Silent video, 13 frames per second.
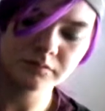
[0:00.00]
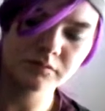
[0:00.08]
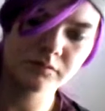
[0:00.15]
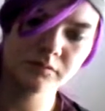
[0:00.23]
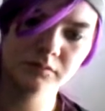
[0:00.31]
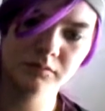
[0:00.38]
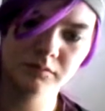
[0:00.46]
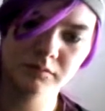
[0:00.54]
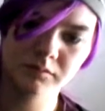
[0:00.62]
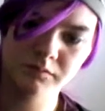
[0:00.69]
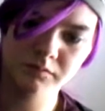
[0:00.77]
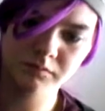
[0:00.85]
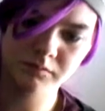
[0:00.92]

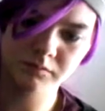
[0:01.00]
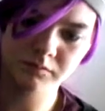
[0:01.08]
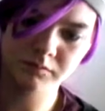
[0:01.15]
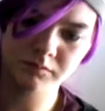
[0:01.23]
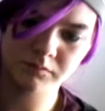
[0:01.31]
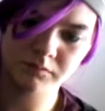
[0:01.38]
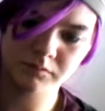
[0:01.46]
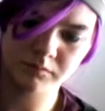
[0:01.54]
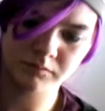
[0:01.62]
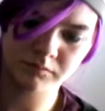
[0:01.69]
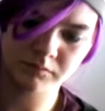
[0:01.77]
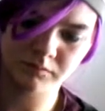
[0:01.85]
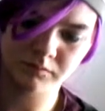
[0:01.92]

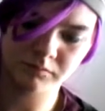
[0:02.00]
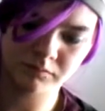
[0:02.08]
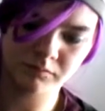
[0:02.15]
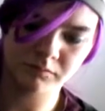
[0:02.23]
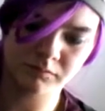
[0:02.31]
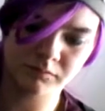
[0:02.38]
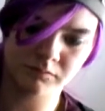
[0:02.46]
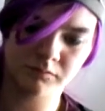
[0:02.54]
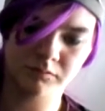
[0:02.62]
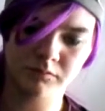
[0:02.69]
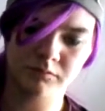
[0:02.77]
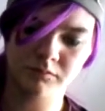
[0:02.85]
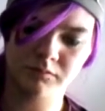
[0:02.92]

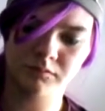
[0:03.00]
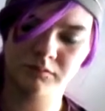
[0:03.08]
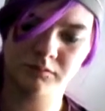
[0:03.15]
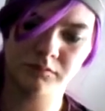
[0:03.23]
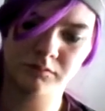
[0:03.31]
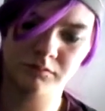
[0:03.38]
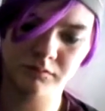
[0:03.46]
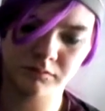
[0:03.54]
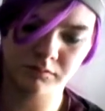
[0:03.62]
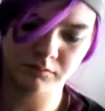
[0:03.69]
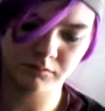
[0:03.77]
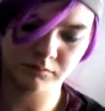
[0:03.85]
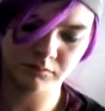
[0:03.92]

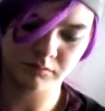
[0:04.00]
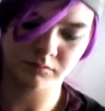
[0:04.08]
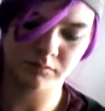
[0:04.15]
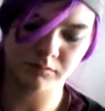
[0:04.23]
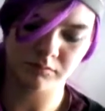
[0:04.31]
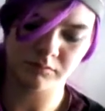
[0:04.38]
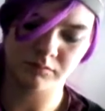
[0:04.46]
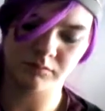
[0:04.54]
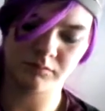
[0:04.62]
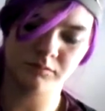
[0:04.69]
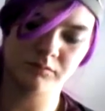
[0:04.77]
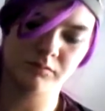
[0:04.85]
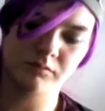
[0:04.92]

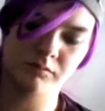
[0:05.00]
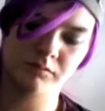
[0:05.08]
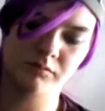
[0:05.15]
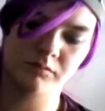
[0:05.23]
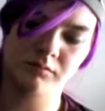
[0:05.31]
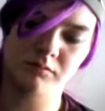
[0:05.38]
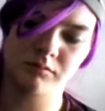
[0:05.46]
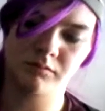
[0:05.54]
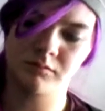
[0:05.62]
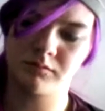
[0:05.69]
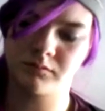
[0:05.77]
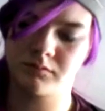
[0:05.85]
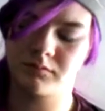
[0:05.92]
Nobody speaks.